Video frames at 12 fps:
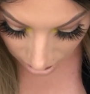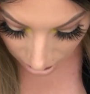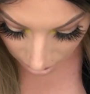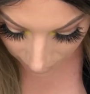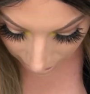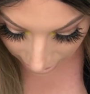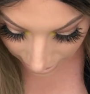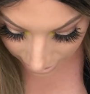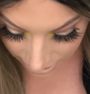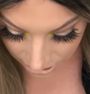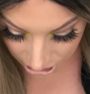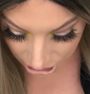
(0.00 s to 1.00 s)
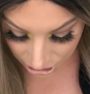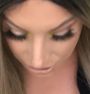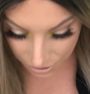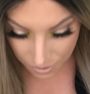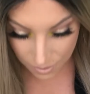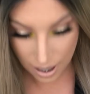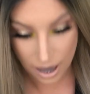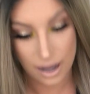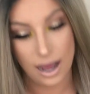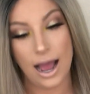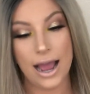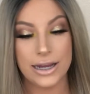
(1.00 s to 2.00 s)
Going into
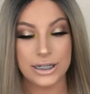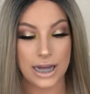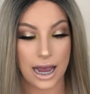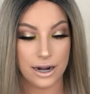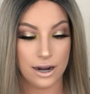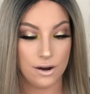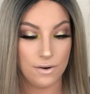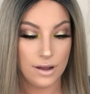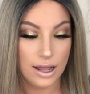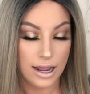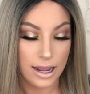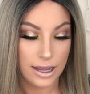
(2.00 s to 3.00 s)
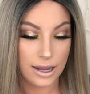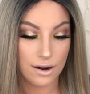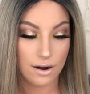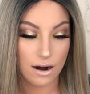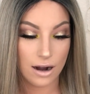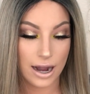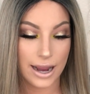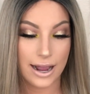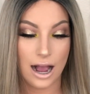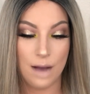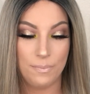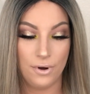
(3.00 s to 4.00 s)
eyeshadow, here are a
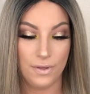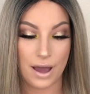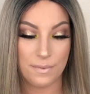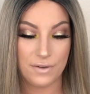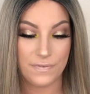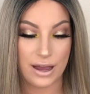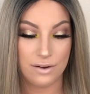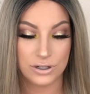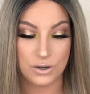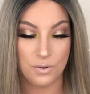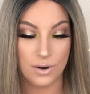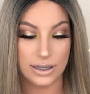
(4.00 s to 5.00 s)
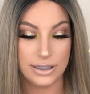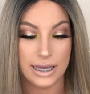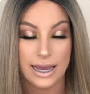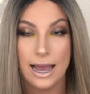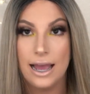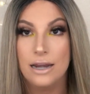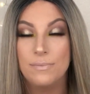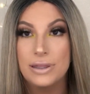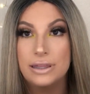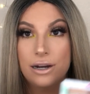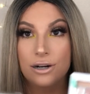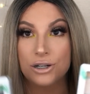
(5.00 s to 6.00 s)
couple that we found towards the end,
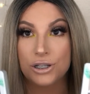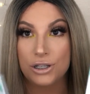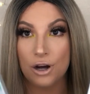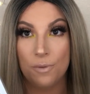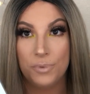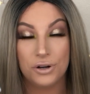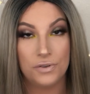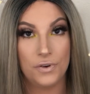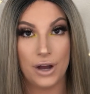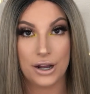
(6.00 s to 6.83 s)
but they are so beautiful.